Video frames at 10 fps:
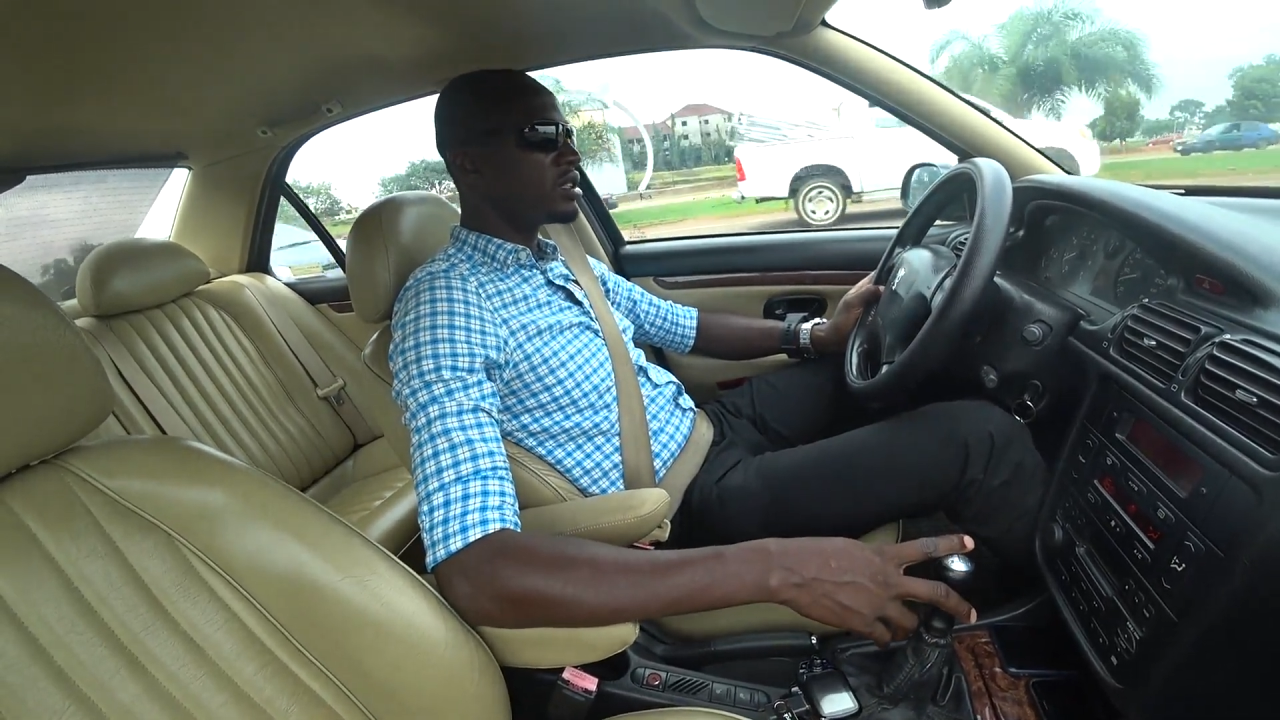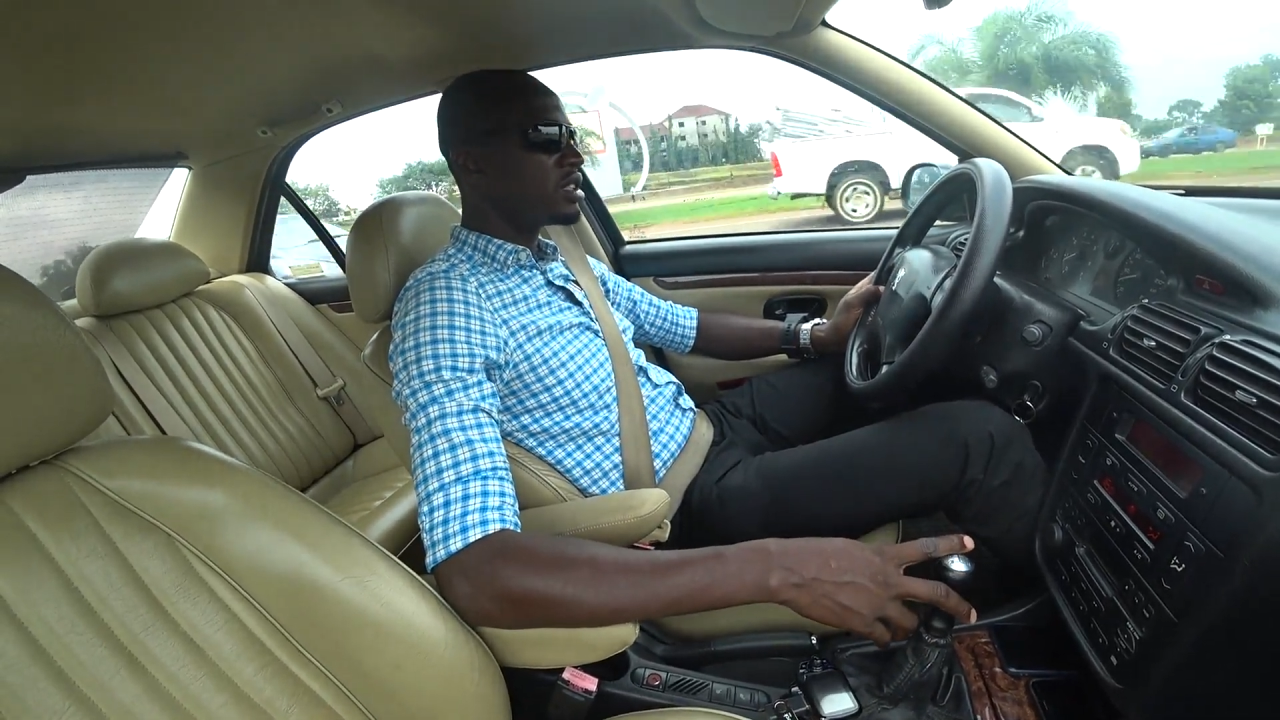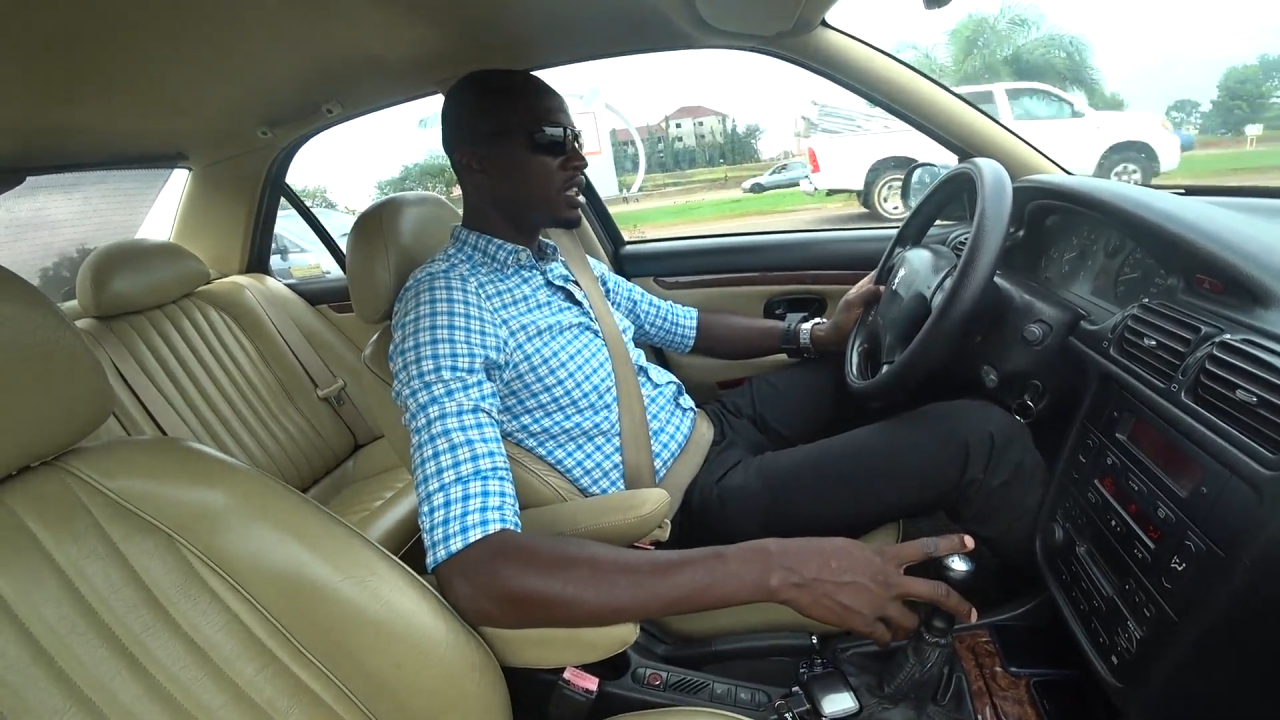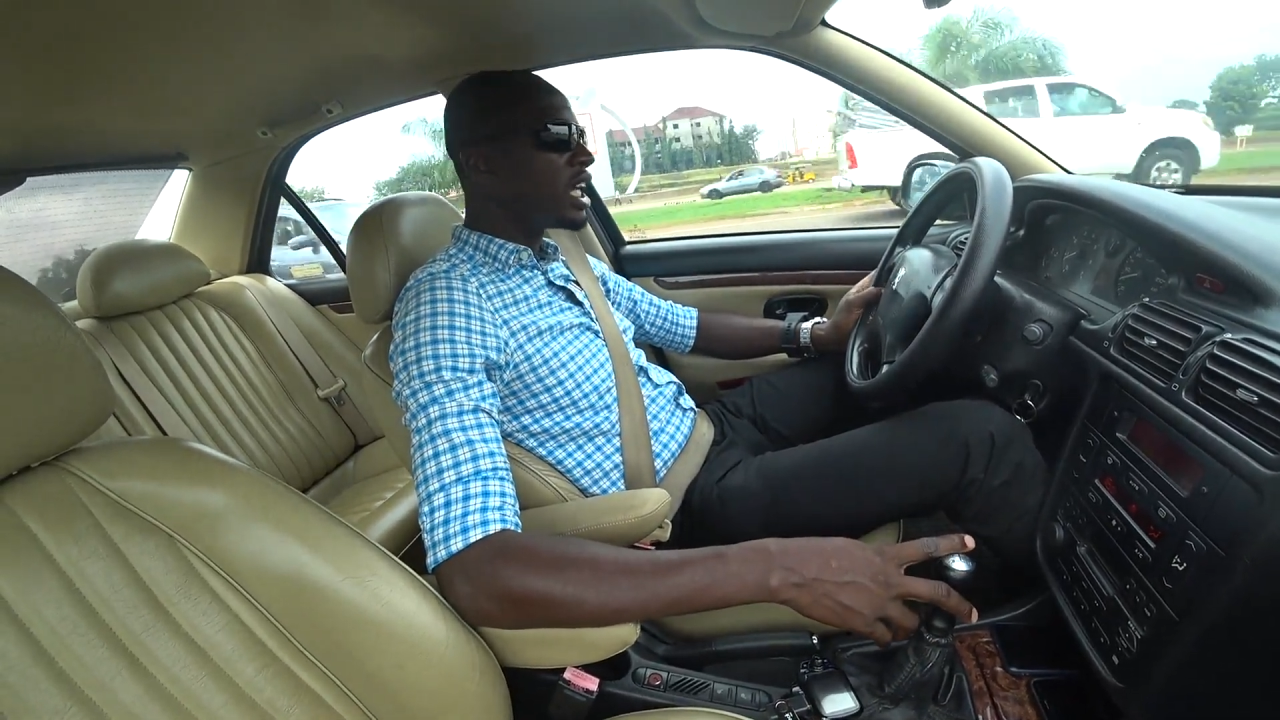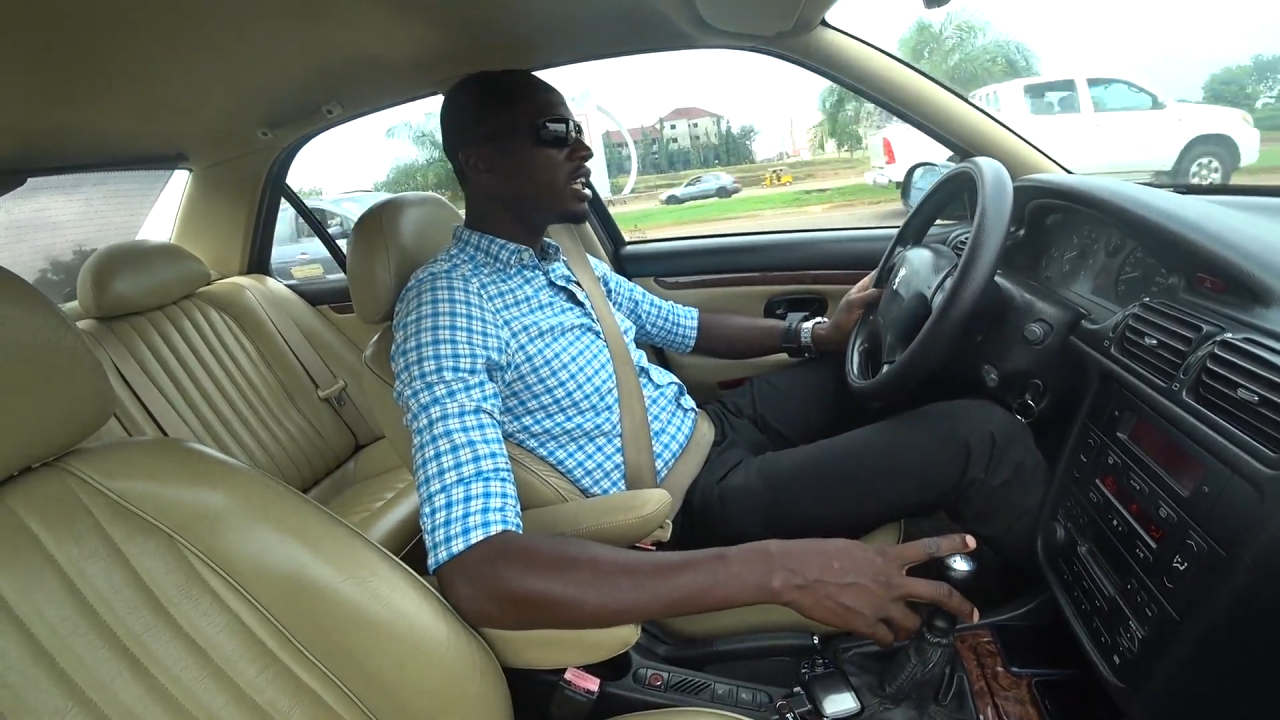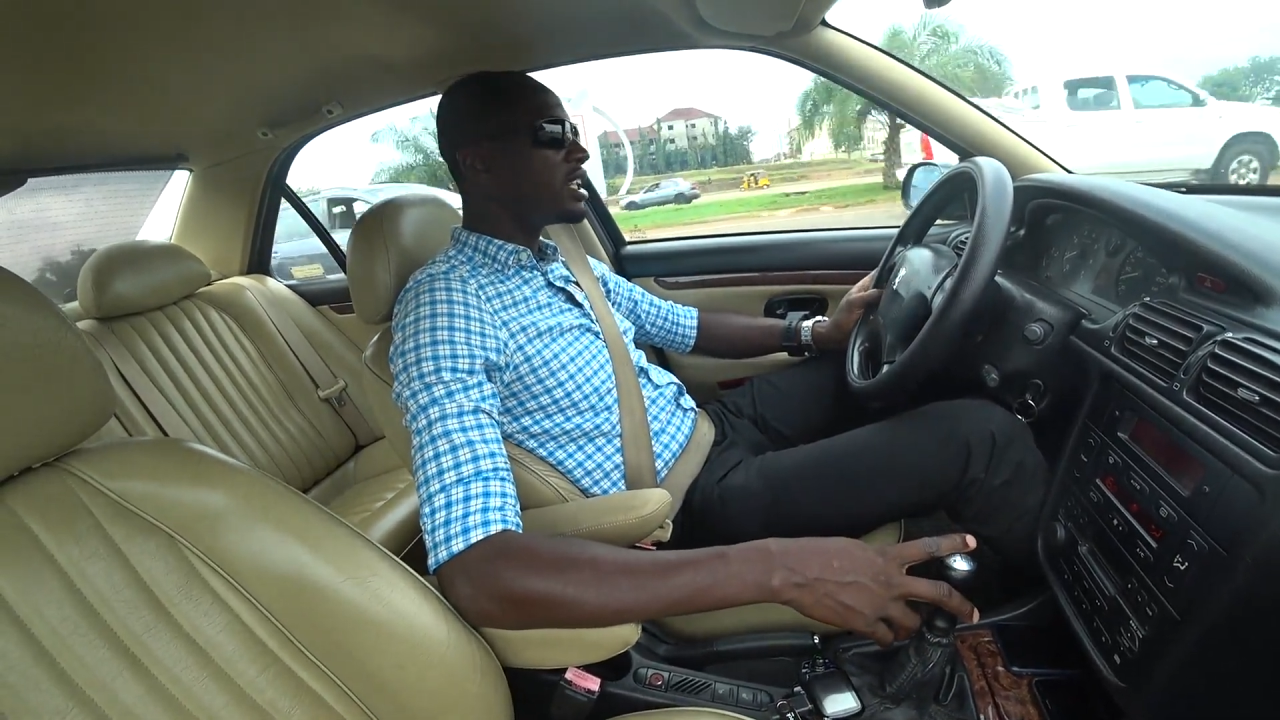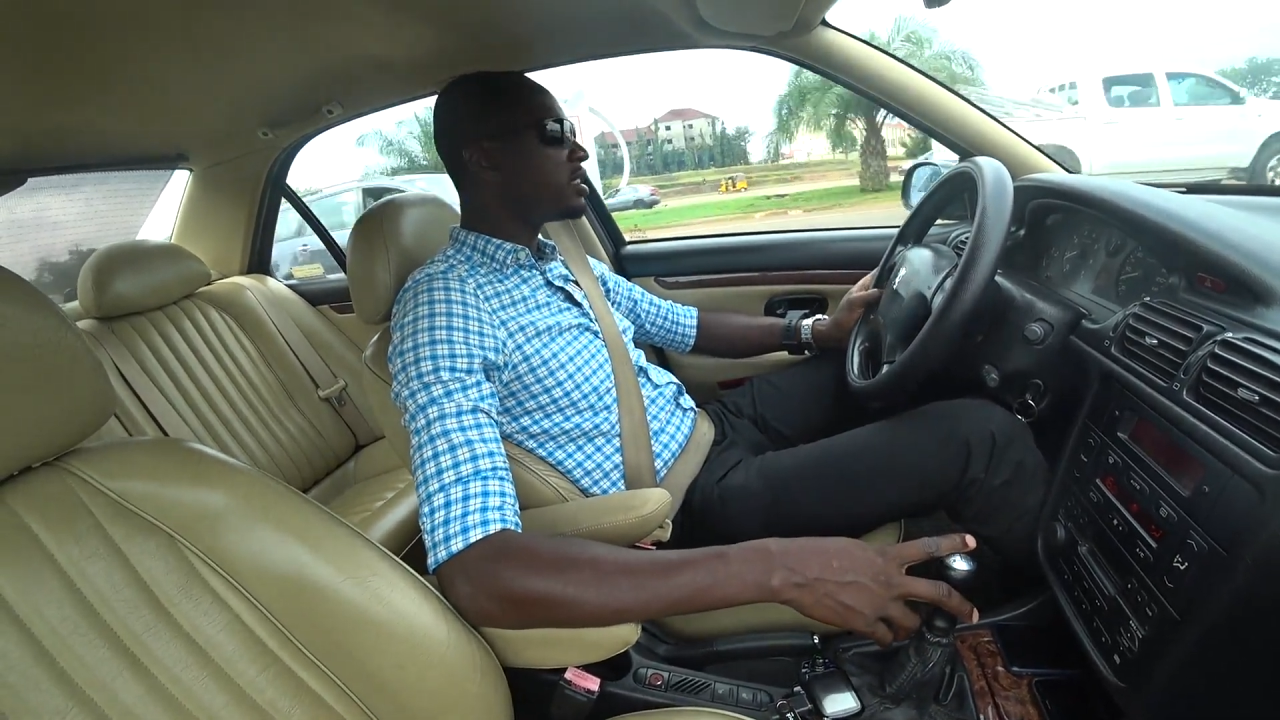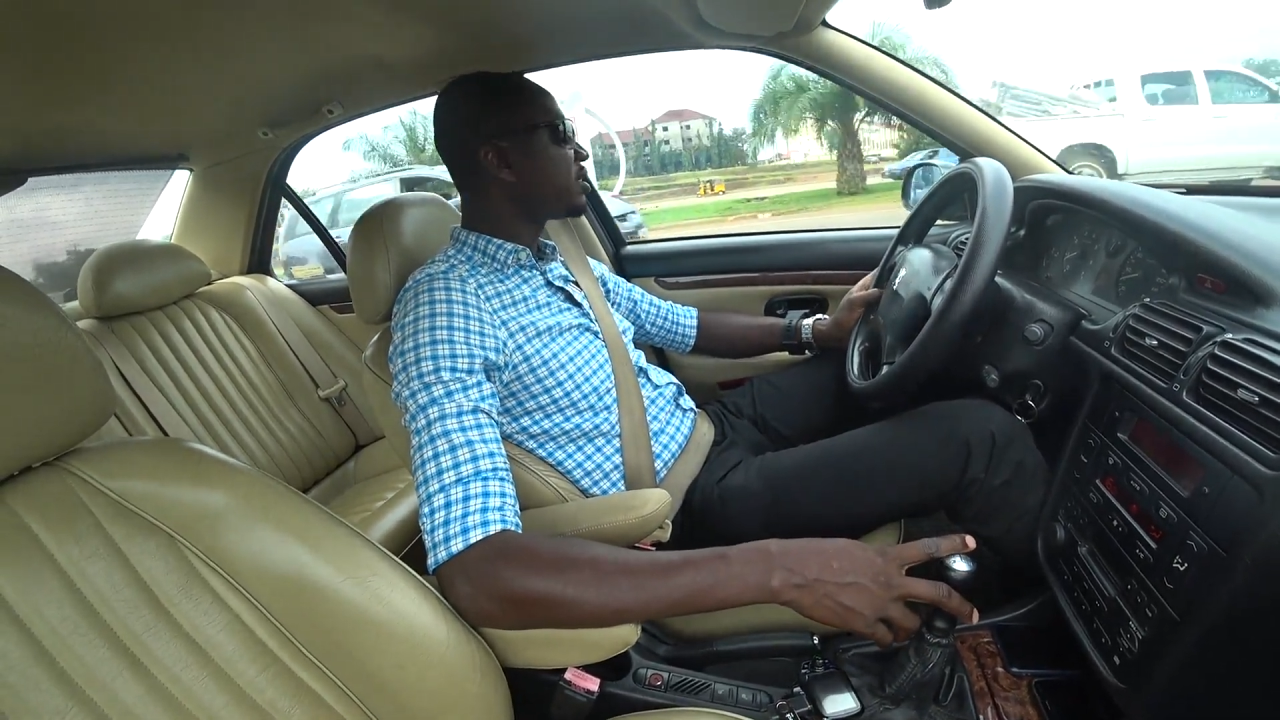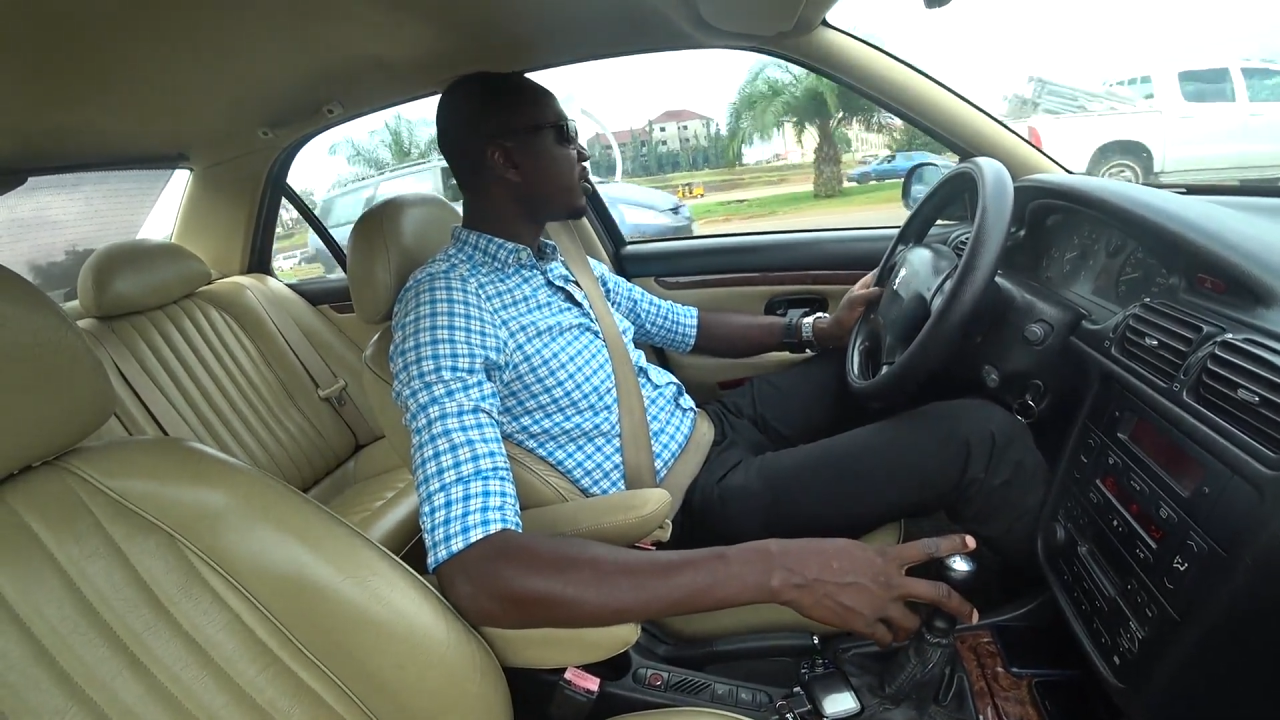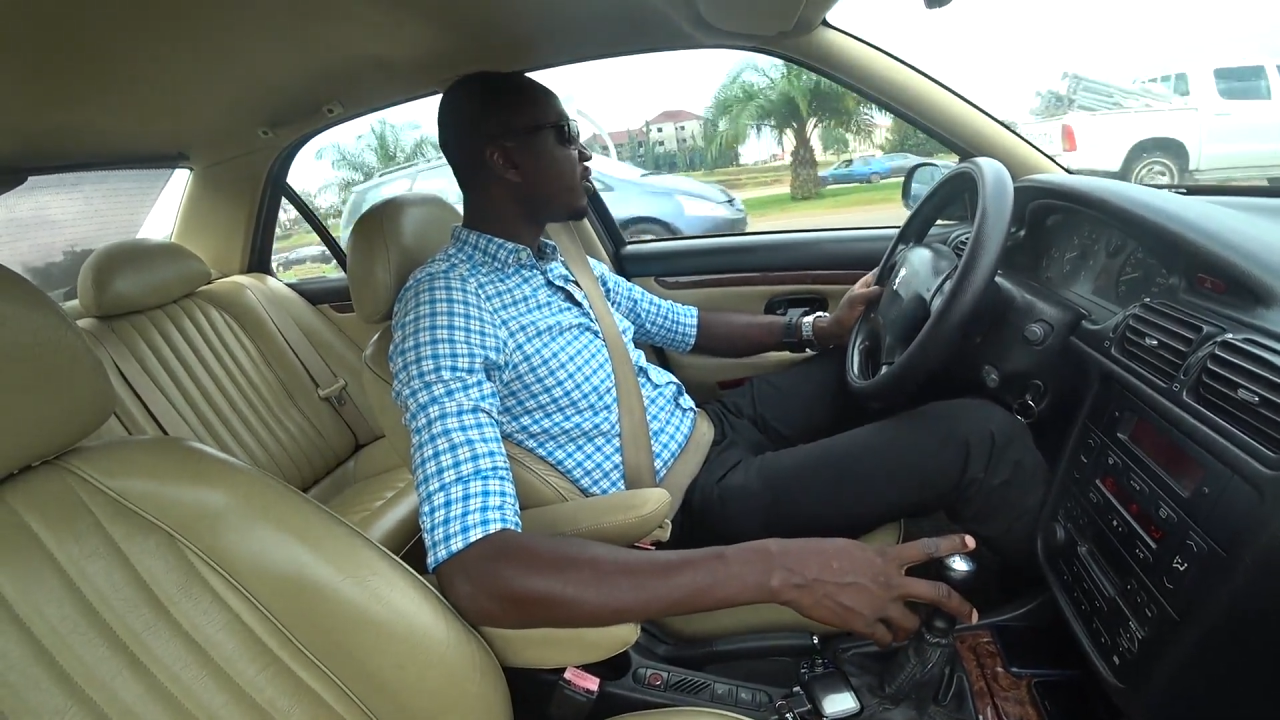
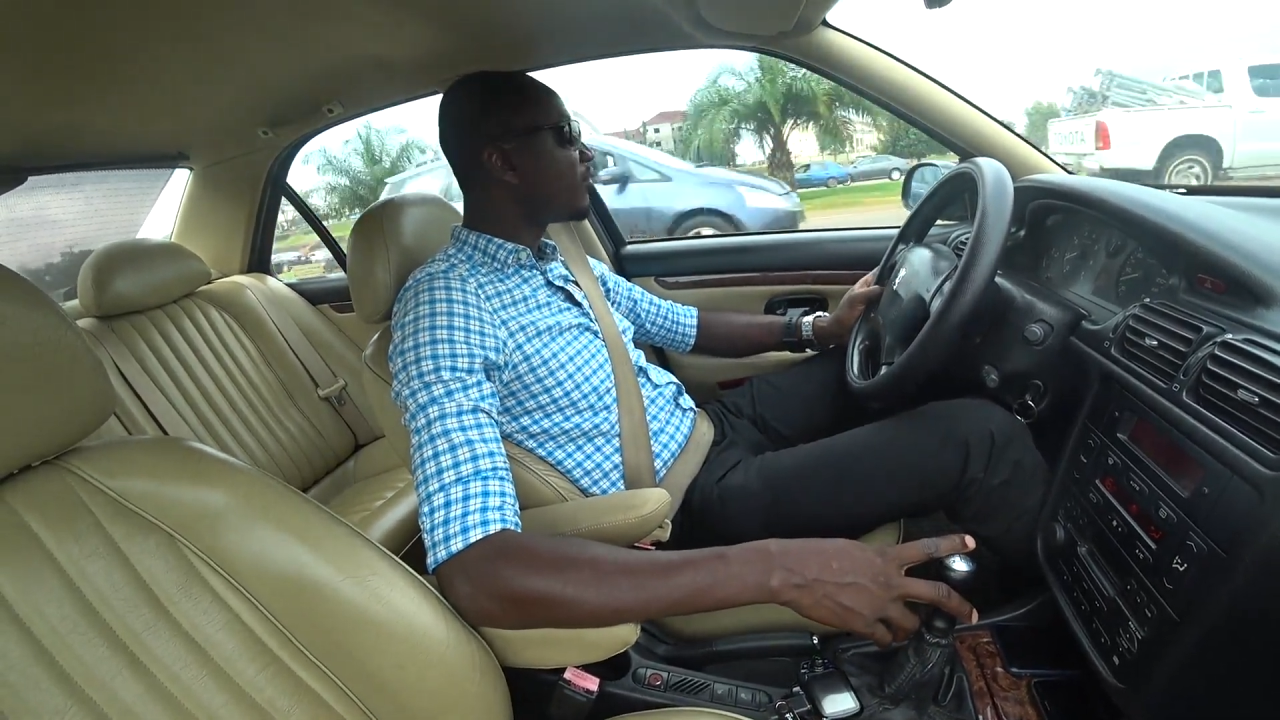Z8 or